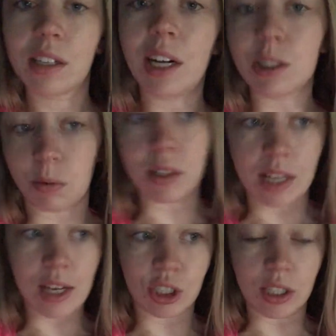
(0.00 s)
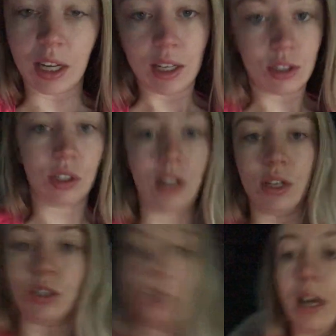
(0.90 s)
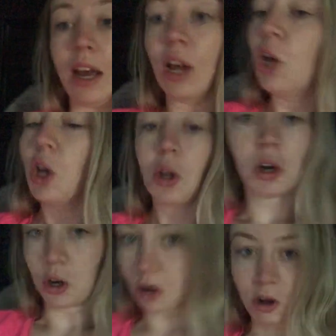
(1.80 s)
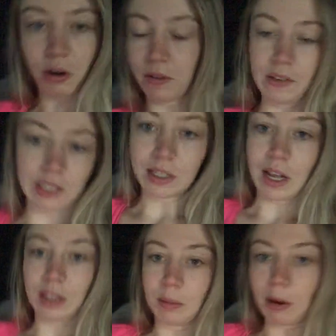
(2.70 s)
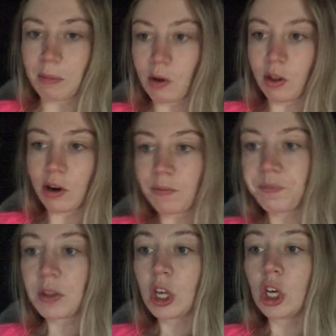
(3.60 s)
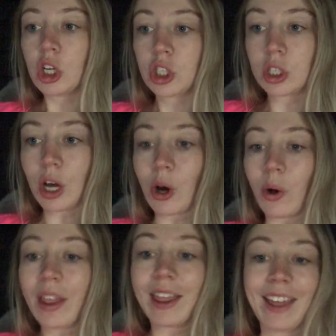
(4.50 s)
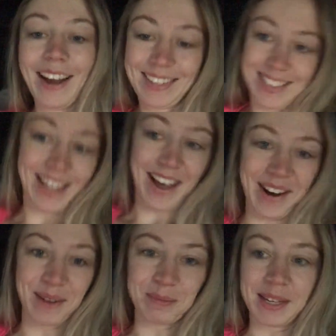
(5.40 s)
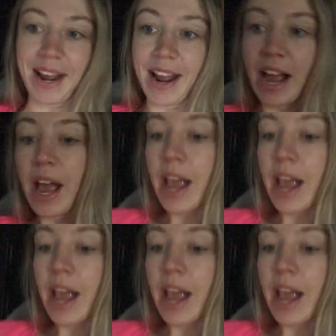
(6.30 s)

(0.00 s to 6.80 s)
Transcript: Class was actually canceled yesterday. None of us got the memo though. So that's that update.